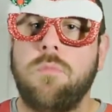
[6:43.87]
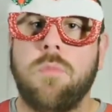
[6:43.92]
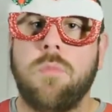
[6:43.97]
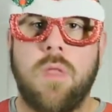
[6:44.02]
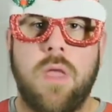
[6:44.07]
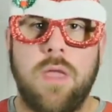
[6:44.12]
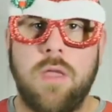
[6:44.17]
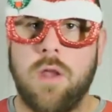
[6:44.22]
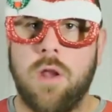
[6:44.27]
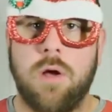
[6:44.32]

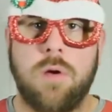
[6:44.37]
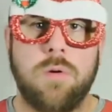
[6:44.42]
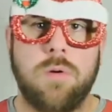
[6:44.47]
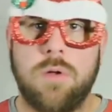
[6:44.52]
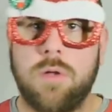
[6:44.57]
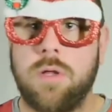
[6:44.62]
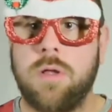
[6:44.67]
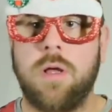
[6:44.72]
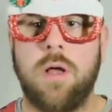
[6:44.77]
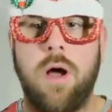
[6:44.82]
And you know,
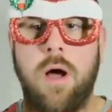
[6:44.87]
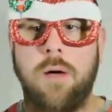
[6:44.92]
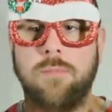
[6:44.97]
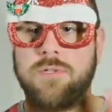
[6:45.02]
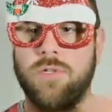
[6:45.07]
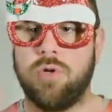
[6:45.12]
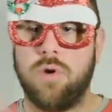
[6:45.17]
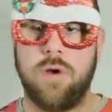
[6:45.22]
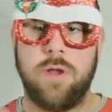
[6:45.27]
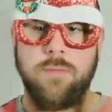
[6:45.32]
I'm
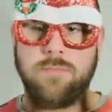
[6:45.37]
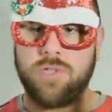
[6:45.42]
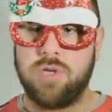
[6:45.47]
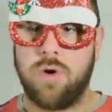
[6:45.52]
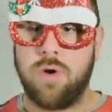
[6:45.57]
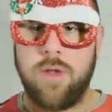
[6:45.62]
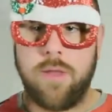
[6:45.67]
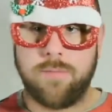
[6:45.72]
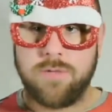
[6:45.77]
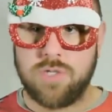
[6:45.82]
sorry, I'm
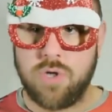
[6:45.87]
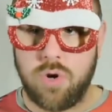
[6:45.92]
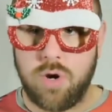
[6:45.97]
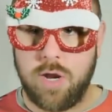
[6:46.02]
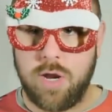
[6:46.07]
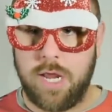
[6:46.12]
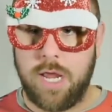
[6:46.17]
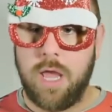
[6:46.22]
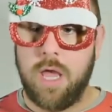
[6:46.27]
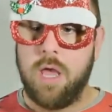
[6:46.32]
sorry, I'm
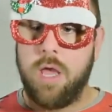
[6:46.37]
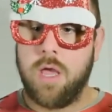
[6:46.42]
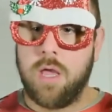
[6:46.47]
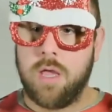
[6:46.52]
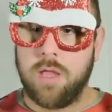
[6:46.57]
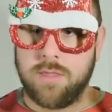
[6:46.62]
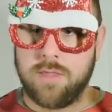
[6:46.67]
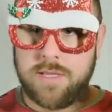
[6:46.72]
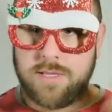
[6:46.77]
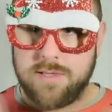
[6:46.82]
sorry.
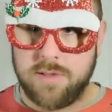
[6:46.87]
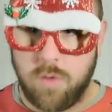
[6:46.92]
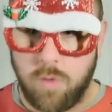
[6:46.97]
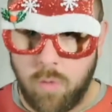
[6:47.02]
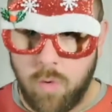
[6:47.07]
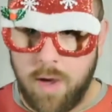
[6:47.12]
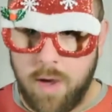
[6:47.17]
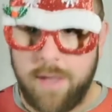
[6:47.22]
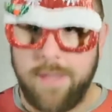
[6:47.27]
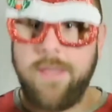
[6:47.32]
This is
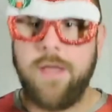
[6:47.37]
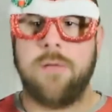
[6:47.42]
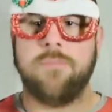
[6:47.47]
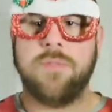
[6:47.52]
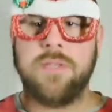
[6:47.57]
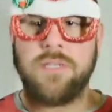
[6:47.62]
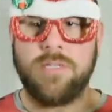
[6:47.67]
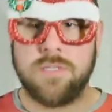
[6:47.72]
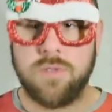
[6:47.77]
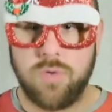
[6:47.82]
who I am.
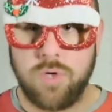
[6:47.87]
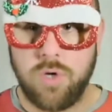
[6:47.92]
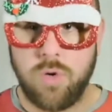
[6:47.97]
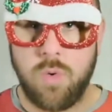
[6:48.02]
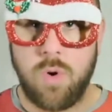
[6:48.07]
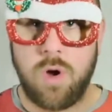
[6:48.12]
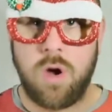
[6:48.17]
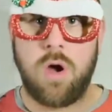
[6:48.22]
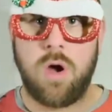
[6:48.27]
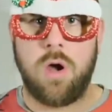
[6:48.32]
This is who
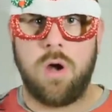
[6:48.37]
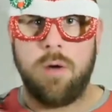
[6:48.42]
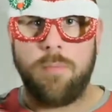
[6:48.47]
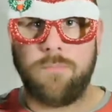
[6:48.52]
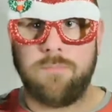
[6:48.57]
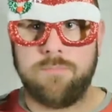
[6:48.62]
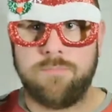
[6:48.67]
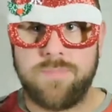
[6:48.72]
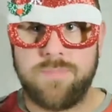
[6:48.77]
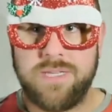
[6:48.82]
you are.
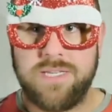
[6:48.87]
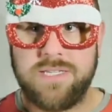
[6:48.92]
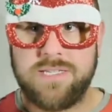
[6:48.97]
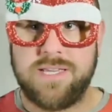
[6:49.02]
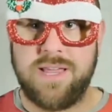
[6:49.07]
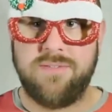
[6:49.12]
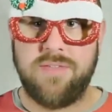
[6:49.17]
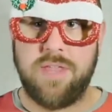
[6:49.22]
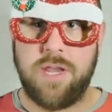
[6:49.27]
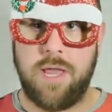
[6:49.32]
Please
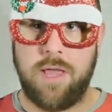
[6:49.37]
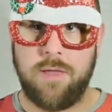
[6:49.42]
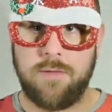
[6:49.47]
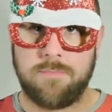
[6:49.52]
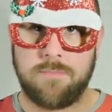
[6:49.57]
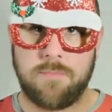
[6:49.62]
save the day.